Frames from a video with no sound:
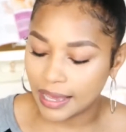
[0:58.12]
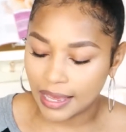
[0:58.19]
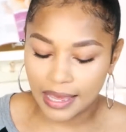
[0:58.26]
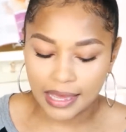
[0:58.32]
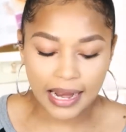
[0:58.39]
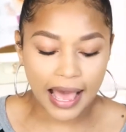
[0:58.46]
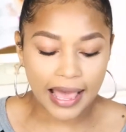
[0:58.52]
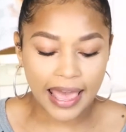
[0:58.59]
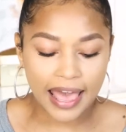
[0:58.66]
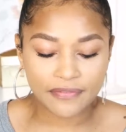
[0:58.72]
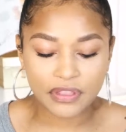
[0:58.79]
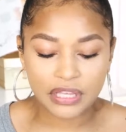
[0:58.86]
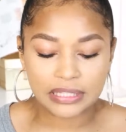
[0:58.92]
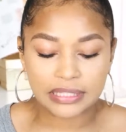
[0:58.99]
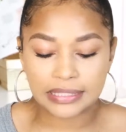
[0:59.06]
and I
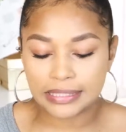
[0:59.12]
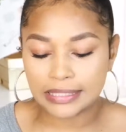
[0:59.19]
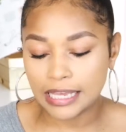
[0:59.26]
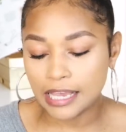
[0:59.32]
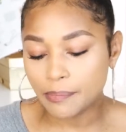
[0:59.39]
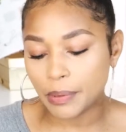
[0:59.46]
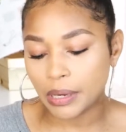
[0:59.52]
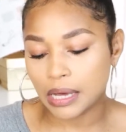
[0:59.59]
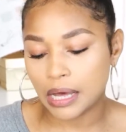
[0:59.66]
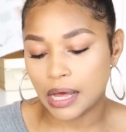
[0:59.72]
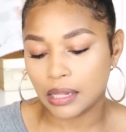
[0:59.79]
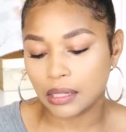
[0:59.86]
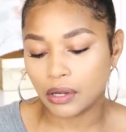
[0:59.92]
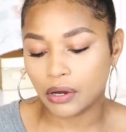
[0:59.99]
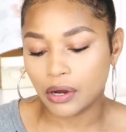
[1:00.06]
have the deep
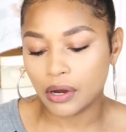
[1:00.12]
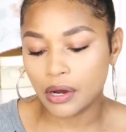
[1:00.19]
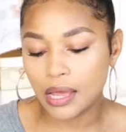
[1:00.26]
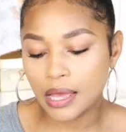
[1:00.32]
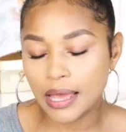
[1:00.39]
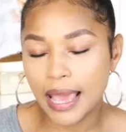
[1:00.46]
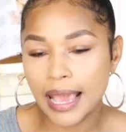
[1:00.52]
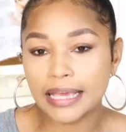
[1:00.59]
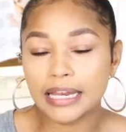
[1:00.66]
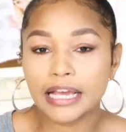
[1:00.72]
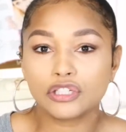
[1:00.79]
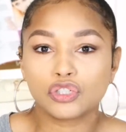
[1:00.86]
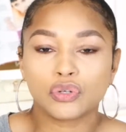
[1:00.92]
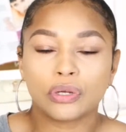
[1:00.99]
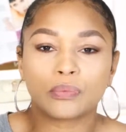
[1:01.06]
color
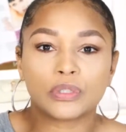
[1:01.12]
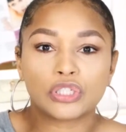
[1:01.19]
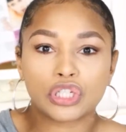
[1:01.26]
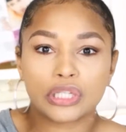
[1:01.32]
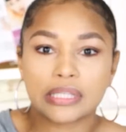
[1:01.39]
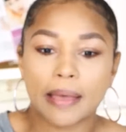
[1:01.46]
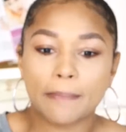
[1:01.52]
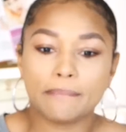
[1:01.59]
800, which is